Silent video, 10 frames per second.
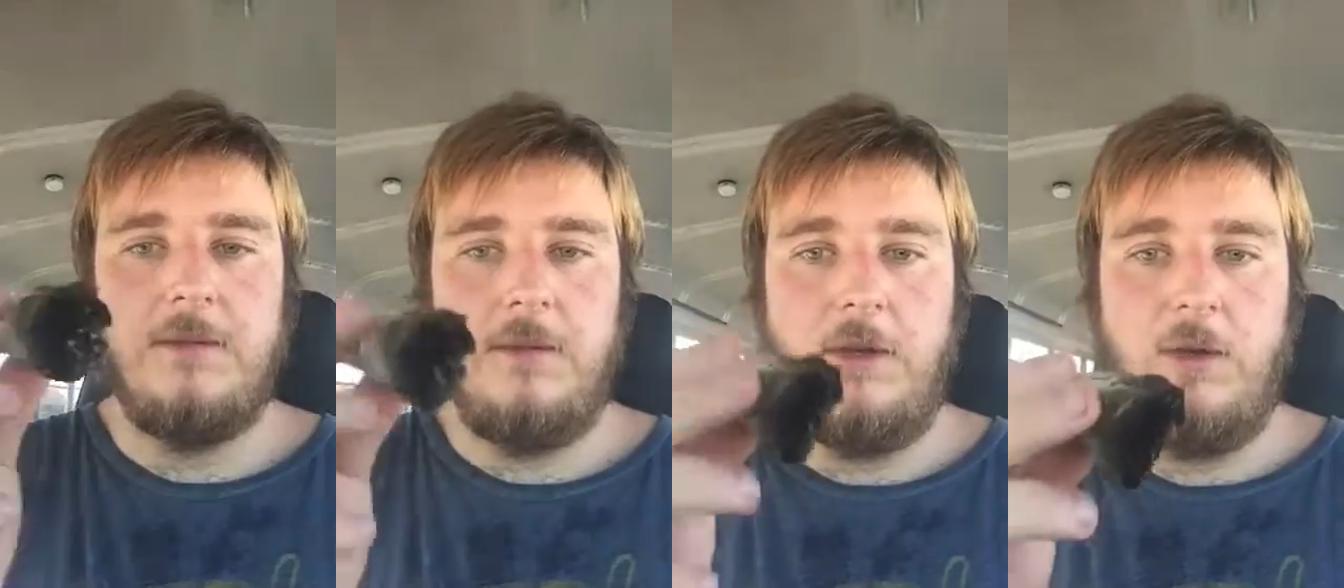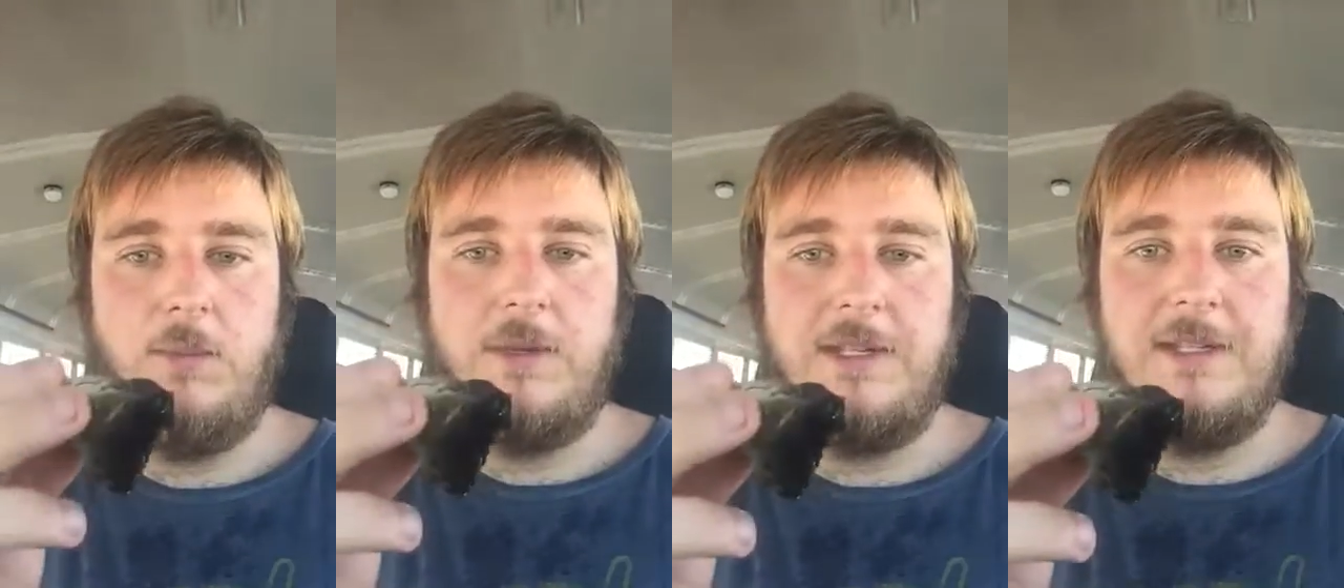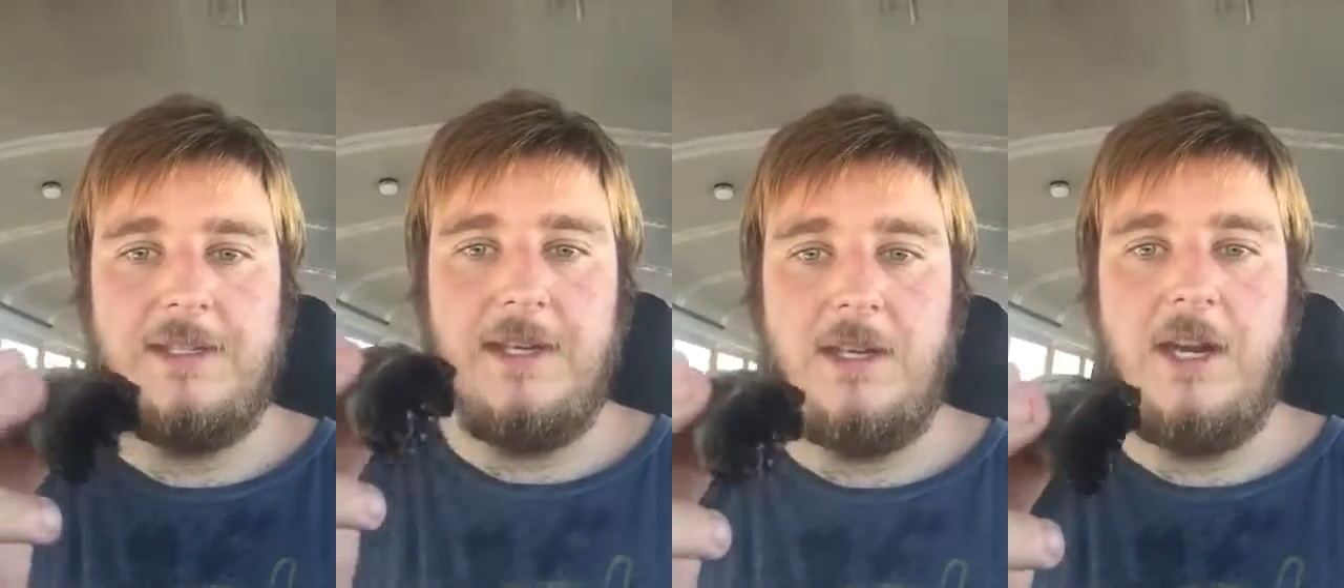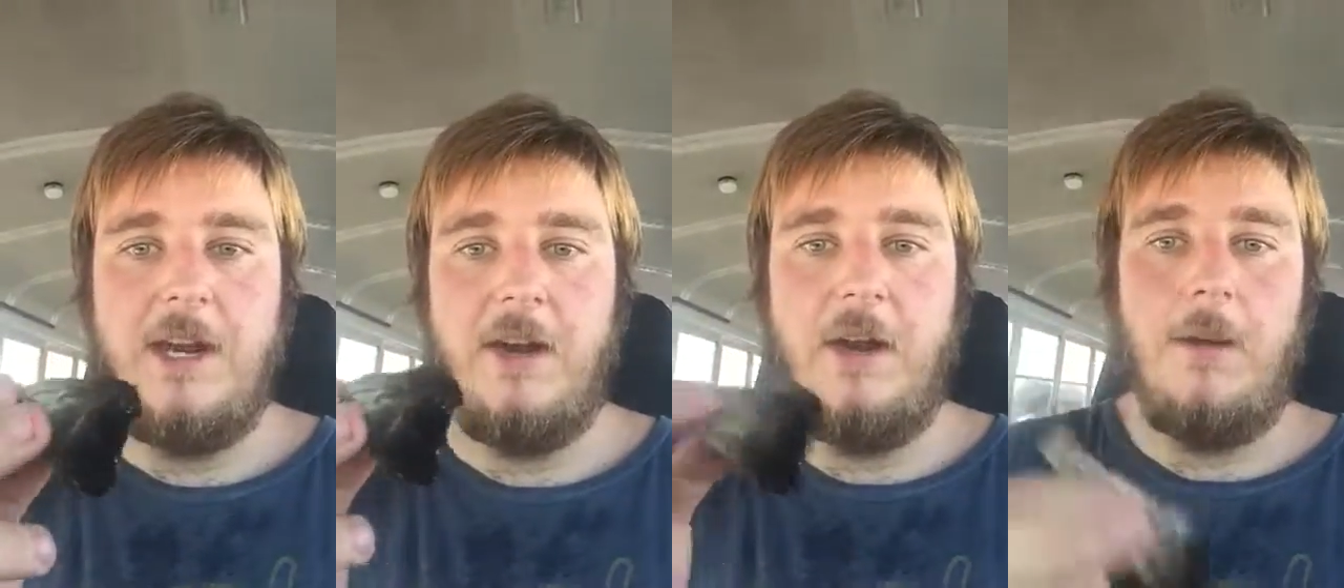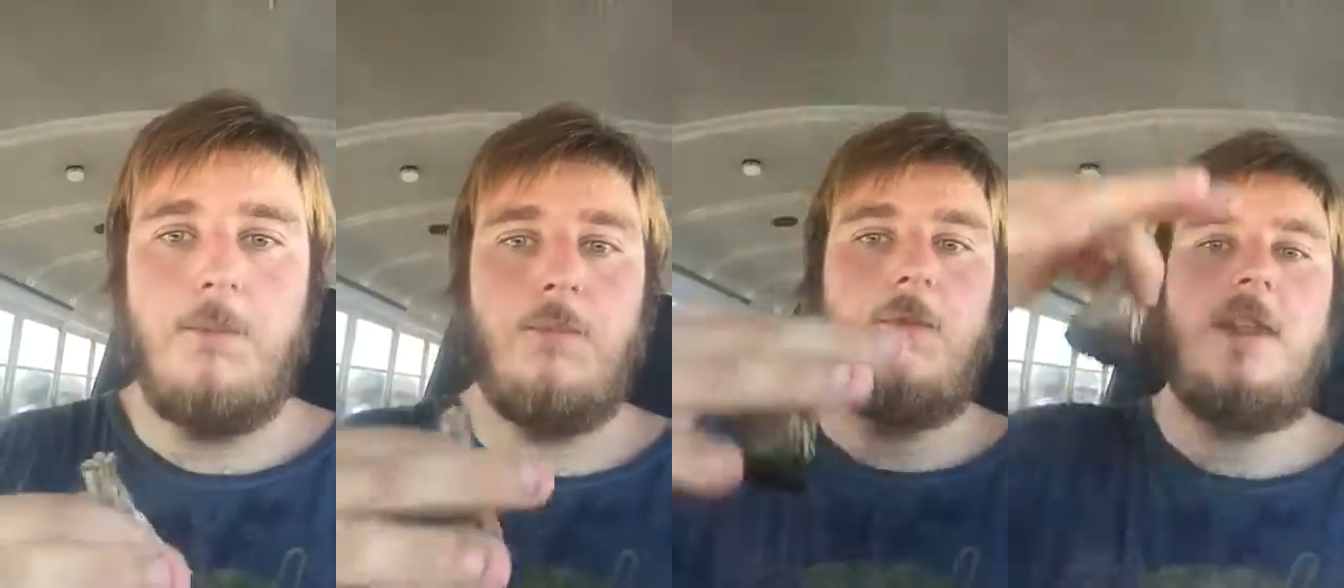and you put this in here, and
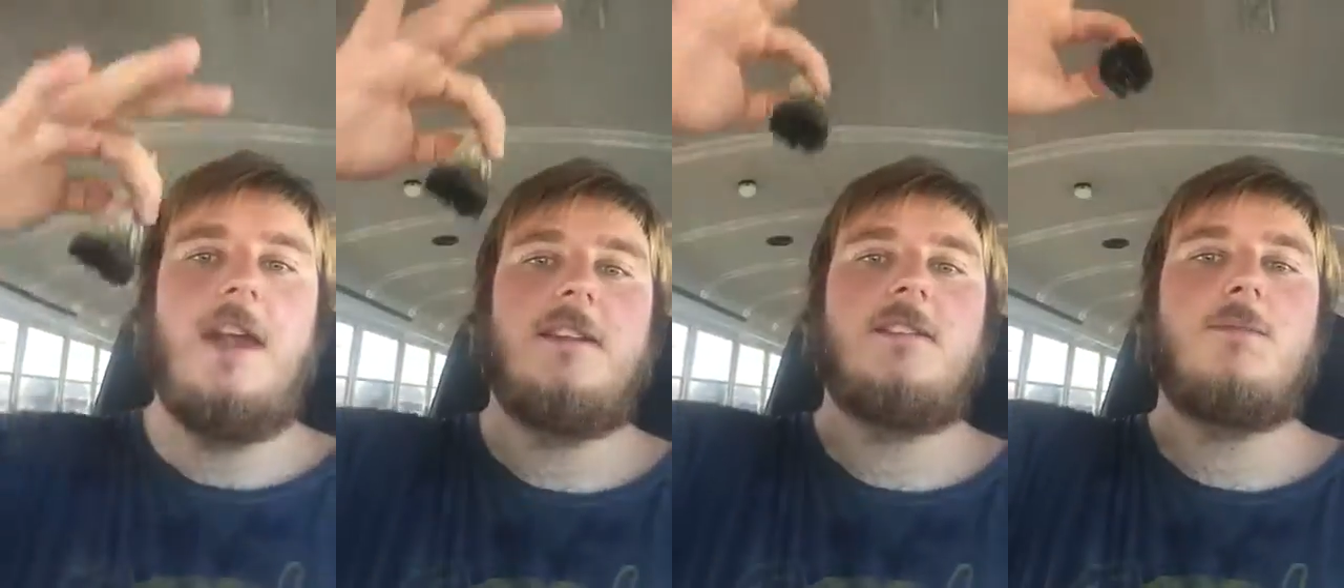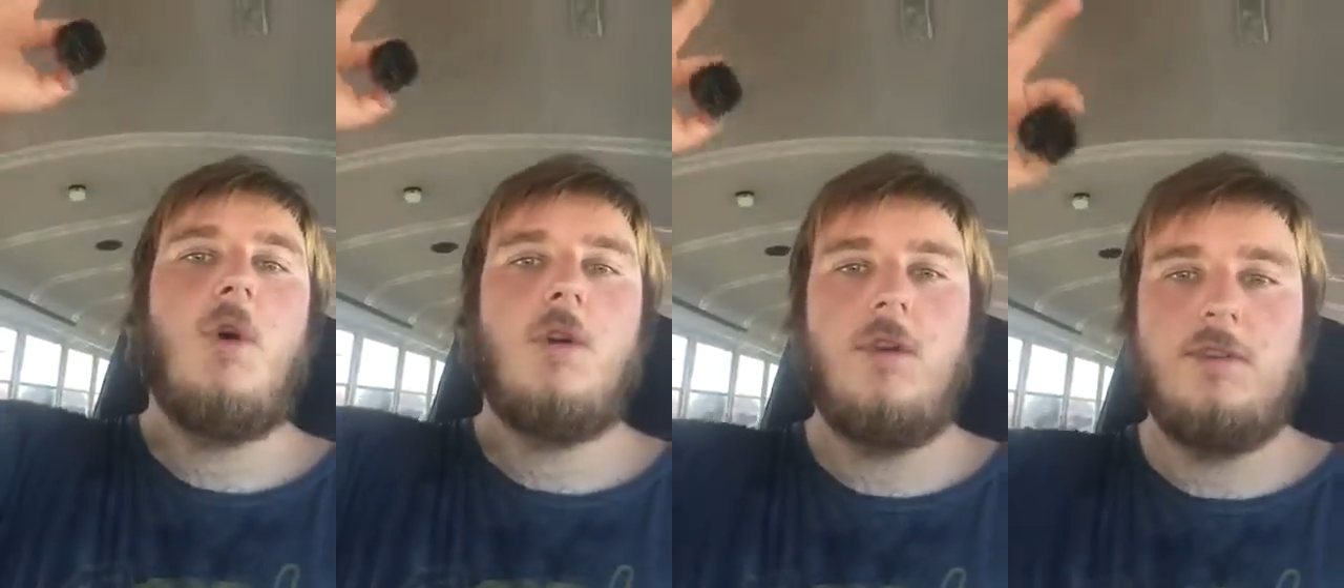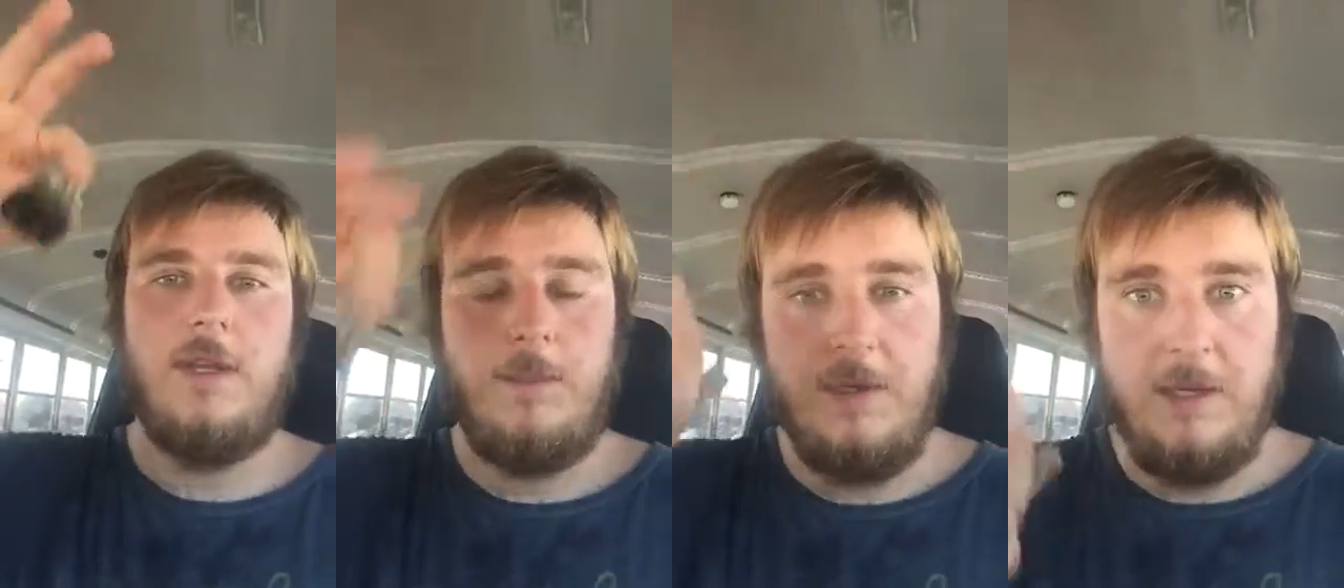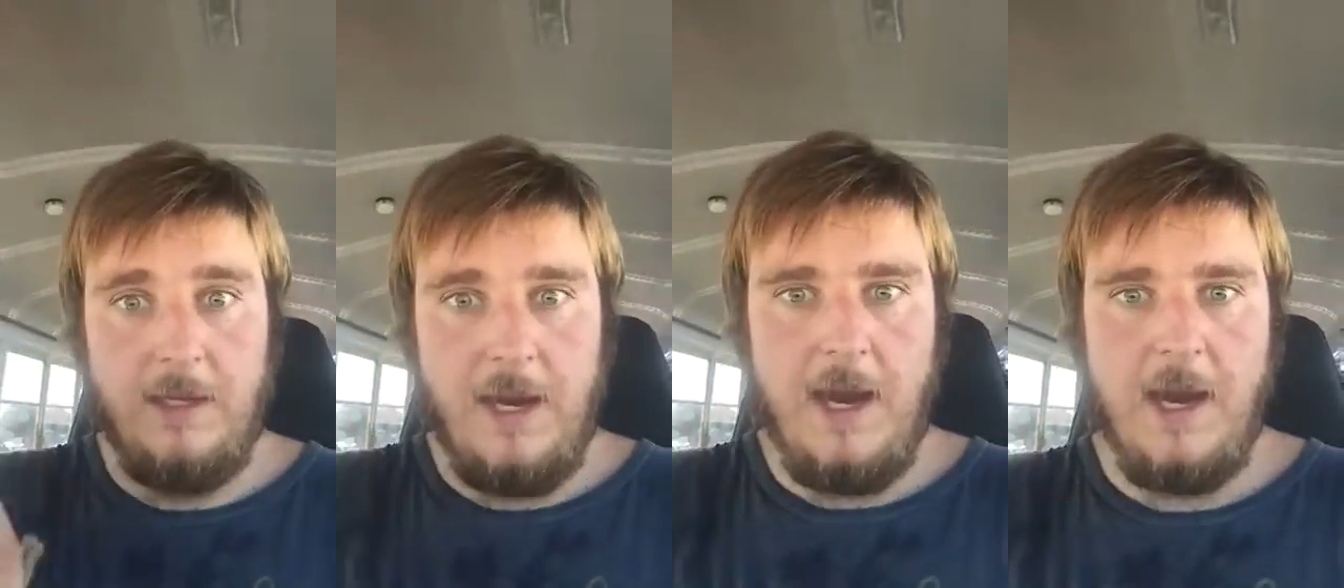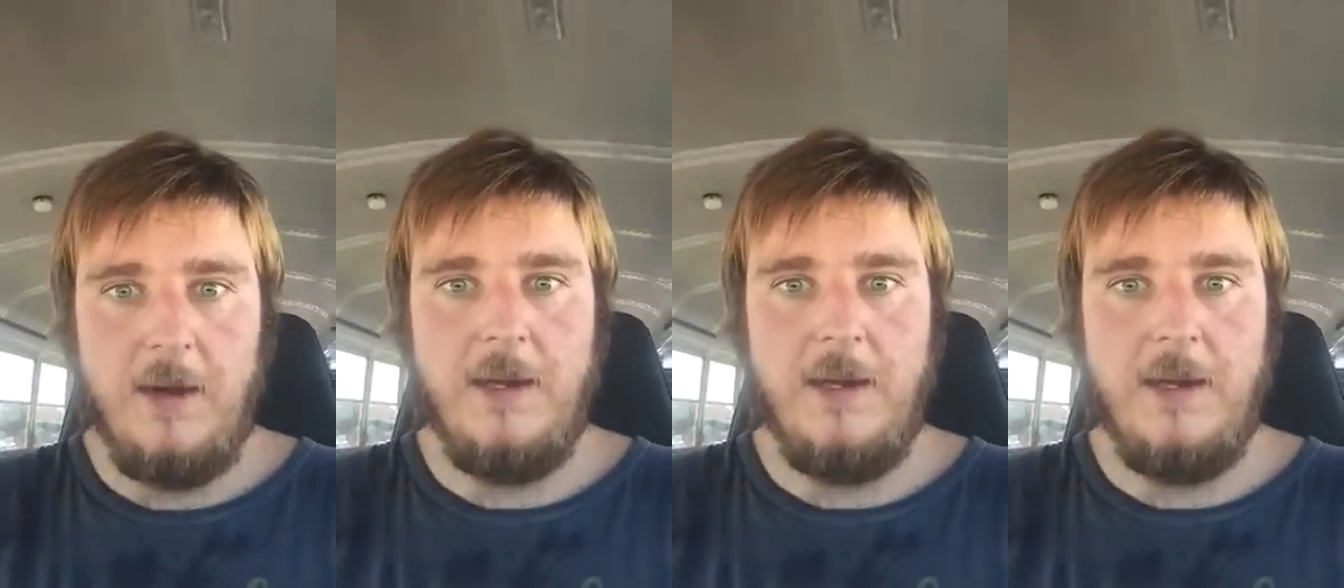that smoke goes up into the air.